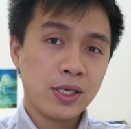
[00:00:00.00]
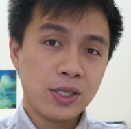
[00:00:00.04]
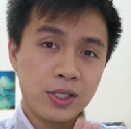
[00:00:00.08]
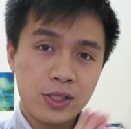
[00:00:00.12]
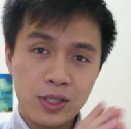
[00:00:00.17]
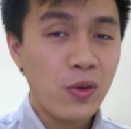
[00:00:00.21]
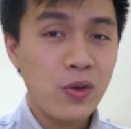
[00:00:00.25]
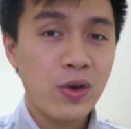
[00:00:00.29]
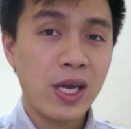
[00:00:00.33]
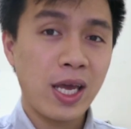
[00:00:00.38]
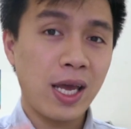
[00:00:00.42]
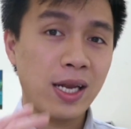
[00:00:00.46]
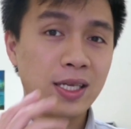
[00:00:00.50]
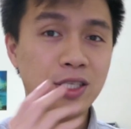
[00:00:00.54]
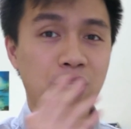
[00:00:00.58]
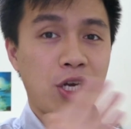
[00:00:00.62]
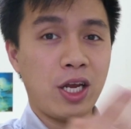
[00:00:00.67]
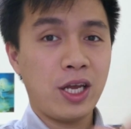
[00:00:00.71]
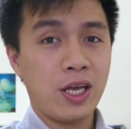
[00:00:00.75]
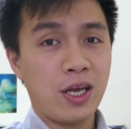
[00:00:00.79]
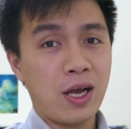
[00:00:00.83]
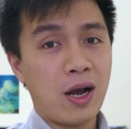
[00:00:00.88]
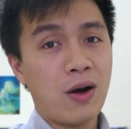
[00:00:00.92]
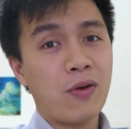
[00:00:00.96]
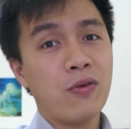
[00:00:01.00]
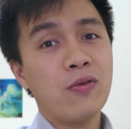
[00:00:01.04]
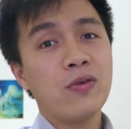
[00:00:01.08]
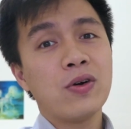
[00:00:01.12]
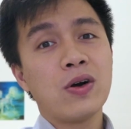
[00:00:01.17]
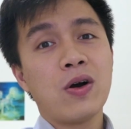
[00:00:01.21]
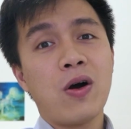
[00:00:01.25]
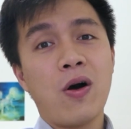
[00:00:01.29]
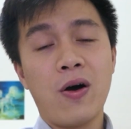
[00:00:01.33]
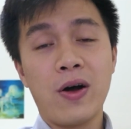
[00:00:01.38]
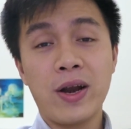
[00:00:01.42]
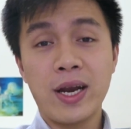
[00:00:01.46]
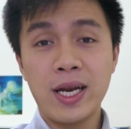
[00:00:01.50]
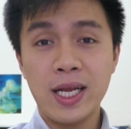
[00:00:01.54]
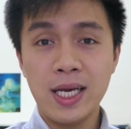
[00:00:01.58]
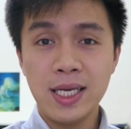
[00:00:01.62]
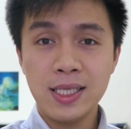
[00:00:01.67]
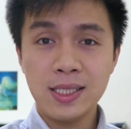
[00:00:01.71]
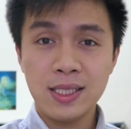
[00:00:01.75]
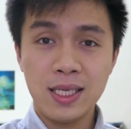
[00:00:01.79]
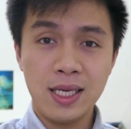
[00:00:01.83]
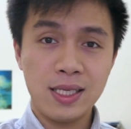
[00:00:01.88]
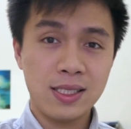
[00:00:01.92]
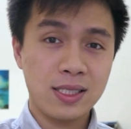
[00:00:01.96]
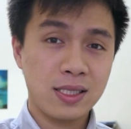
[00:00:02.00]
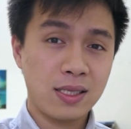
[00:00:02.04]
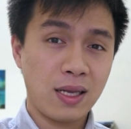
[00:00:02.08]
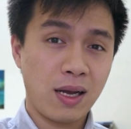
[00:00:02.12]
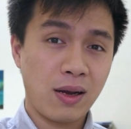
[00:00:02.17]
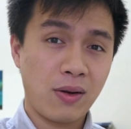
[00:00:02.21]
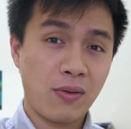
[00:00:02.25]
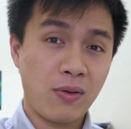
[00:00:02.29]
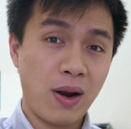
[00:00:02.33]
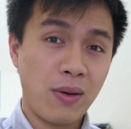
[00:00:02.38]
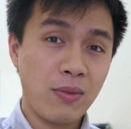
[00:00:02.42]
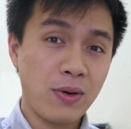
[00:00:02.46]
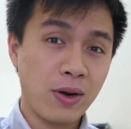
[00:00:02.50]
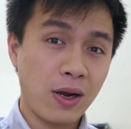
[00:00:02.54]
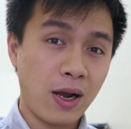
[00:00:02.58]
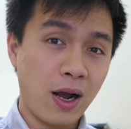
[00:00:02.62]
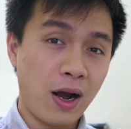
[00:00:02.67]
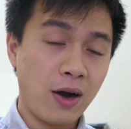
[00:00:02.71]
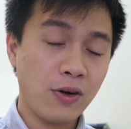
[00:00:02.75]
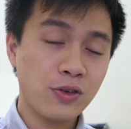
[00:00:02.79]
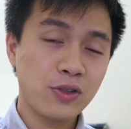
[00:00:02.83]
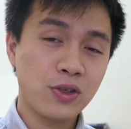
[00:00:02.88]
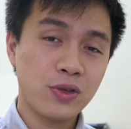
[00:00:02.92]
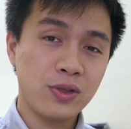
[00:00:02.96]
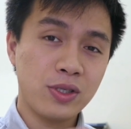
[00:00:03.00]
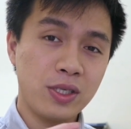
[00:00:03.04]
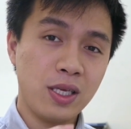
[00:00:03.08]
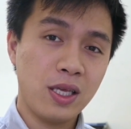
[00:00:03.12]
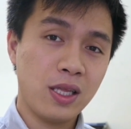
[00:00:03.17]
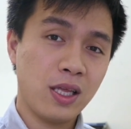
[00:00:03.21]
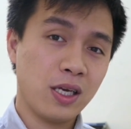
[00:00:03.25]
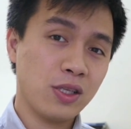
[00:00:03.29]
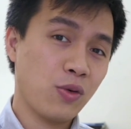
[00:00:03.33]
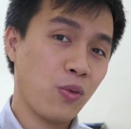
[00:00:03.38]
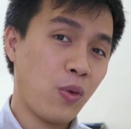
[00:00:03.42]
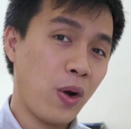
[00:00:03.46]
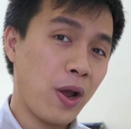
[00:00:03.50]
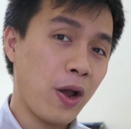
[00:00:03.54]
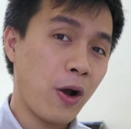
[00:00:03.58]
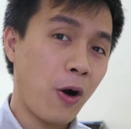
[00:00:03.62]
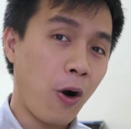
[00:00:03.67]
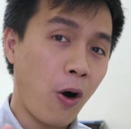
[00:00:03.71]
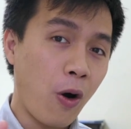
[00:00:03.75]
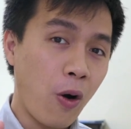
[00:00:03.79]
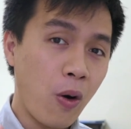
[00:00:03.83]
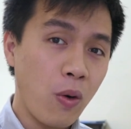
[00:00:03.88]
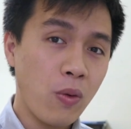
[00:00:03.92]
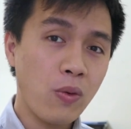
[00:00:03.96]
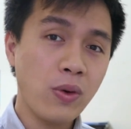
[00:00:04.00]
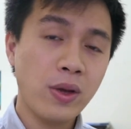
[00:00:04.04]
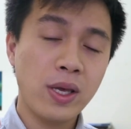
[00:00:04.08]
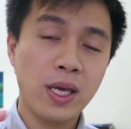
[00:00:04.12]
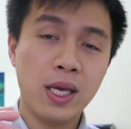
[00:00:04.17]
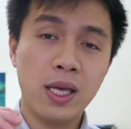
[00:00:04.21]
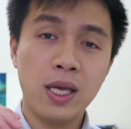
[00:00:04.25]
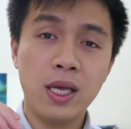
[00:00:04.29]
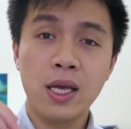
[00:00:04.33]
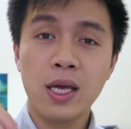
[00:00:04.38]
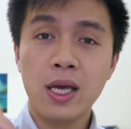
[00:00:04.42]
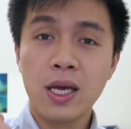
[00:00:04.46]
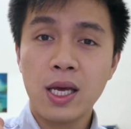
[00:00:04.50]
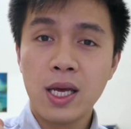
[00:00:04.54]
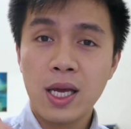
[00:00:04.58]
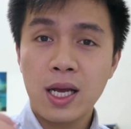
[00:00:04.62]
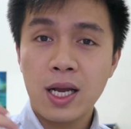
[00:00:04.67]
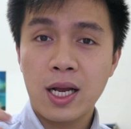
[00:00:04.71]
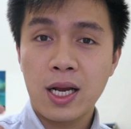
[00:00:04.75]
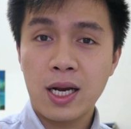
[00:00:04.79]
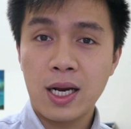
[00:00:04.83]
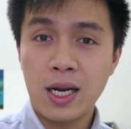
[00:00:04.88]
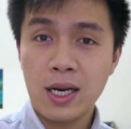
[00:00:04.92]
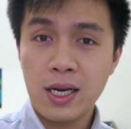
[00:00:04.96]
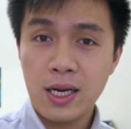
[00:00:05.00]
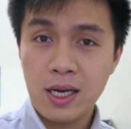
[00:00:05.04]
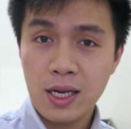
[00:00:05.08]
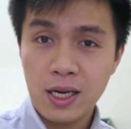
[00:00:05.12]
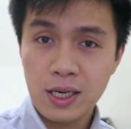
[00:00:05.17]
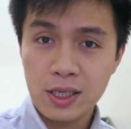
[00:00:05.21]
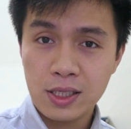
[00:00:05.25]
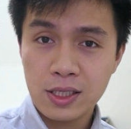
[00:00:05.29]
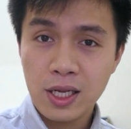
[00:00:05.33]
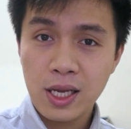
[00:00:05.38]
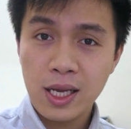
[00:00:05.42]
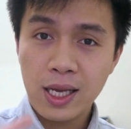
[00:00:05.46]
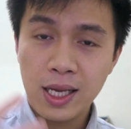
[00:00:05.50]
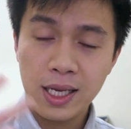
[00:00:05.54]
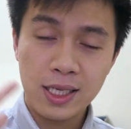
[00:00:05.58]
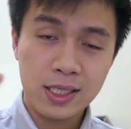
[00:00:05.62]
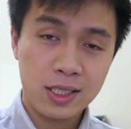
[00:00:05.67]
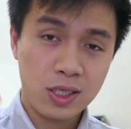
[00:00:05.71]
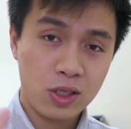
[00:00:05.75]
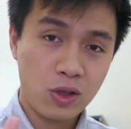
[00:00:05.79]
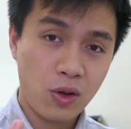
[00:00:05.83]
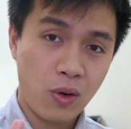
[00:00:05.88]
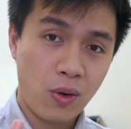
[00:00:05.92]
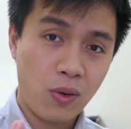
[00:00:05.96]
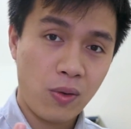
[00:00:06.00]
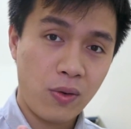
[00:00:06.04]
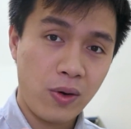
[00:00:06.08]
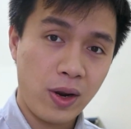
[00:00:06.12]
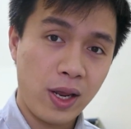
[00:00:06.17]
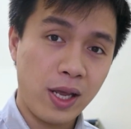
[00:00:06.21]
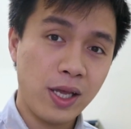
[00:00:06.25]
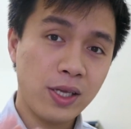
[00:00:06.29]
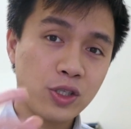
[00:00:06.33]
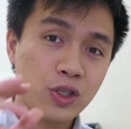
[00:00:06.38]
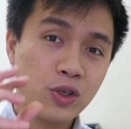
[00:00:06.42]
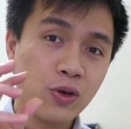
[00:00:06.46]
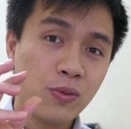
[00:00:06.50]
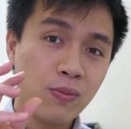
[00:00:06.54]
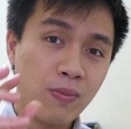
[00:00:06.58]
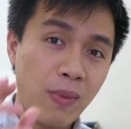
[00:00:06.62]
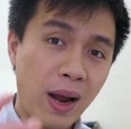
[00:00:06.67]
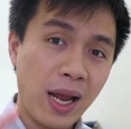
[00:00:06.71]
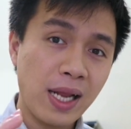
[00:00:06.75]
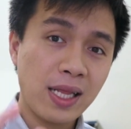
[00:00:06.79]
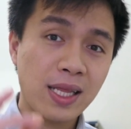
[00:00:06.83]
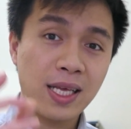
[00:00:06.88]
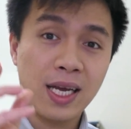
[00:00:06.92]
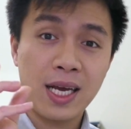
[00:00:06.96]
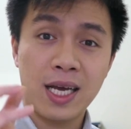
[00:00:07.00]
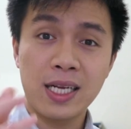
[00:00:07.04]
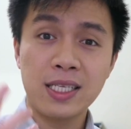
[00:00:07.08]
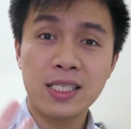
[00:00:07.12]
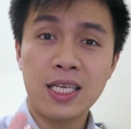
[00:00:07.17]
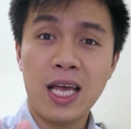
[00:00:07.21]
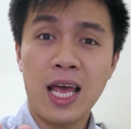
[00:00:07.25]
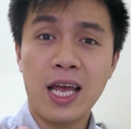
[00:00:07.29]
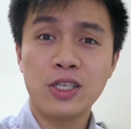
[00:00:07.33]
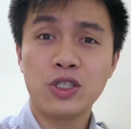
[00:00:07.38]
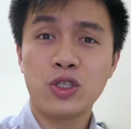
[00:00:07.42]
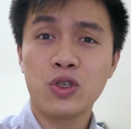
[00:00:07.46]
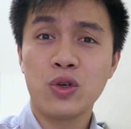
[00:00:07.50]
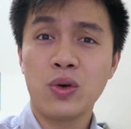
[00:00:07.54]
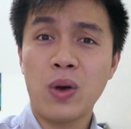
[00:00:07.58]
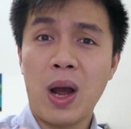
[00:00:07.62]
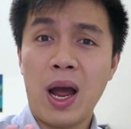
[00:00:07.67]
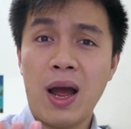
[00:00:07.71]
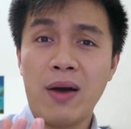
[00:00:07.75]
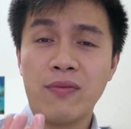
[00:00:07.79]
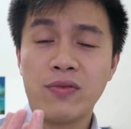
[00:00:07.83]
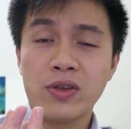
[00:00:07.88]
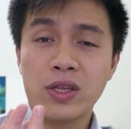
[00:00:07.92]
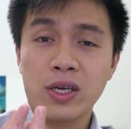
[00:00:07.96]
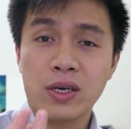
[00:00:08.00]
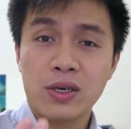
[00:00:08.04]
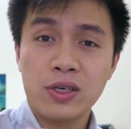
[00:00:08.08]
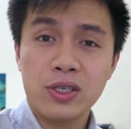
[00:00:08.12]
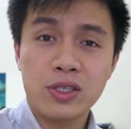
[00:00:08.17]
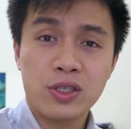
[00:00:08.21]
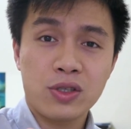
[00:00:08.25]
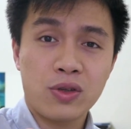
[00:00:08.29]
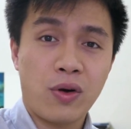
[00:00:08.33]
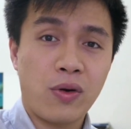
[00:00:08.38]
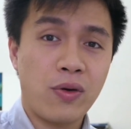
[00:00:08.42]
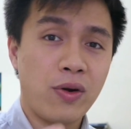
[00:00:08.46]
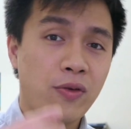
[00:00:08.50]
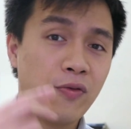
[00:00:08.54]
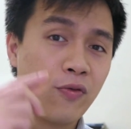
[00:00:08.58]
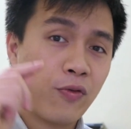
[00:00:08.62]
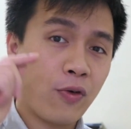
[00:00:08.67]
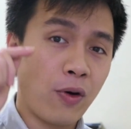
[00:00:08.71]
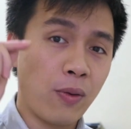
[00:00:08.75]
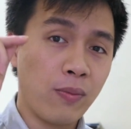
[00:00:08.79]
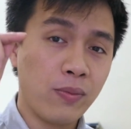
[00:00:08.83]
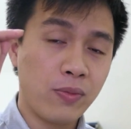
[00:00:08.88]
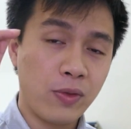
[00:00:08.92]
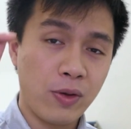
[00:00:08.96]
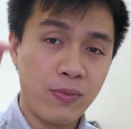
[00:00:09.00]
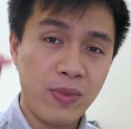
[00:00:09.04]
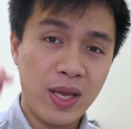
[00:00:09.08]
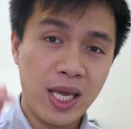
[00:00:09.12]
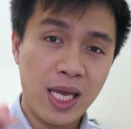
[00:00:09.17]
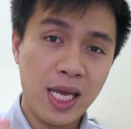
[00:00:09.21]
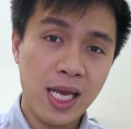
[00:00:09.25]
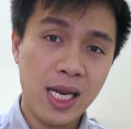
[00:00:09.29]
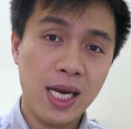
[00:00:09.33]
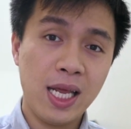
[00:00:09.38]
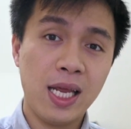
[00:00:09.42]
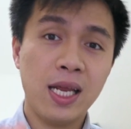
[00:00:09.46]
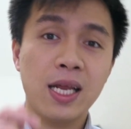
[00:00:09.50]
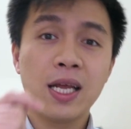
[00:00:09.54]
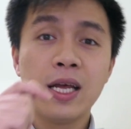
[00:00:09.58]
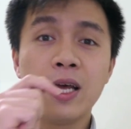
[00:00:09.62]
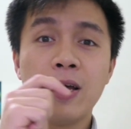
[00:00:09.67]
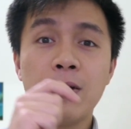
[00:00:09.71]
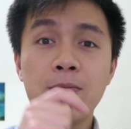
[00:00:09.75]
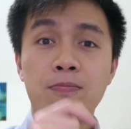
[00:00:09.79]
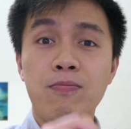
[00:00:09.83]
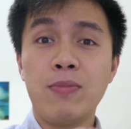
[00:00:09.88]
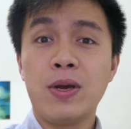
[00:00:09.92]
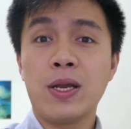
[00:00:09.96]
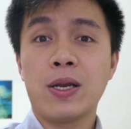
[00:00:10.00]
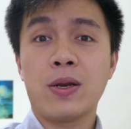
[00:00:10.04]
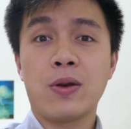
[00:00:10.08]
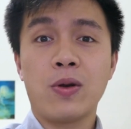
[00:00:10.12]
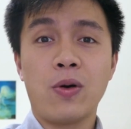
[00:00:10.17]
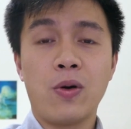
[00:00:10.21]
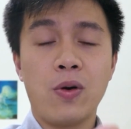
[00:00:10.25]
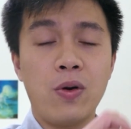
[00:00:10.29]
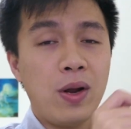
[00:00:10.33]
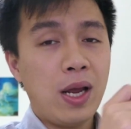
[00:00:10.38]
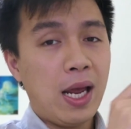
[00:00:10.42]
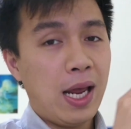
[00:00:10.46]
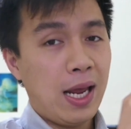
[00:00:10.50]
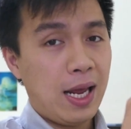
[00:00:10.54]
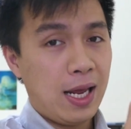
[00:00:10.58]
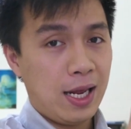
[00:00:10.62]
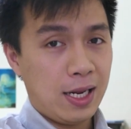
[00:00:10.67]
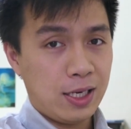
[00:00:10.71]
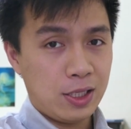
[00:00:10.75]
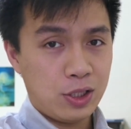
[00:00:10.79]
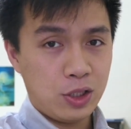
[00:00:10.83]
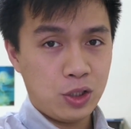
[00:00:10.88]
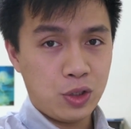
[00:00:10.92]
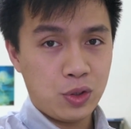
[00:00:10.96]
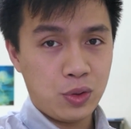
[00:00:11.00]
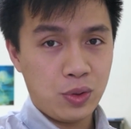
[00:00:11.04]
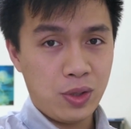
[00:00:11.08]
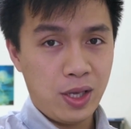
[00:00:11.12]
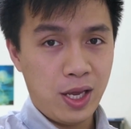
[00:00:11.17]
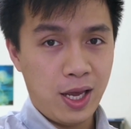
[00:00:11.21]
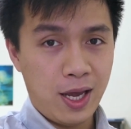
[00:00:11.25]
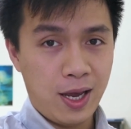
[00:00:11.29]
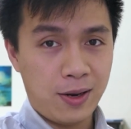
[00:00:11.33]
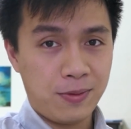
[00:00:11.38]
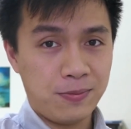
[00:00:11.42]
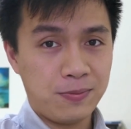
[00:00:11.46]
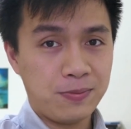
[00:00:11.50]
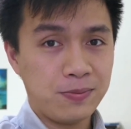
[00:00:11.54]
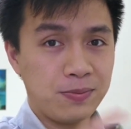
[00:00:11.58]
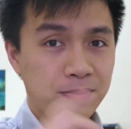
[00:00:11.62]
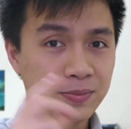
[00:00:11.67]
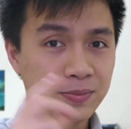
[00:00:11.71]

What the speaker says: So you can check it out on his Instagram account to see that the way how he conducts his story to make the content to have the good story from the beginning, middle, and to the end.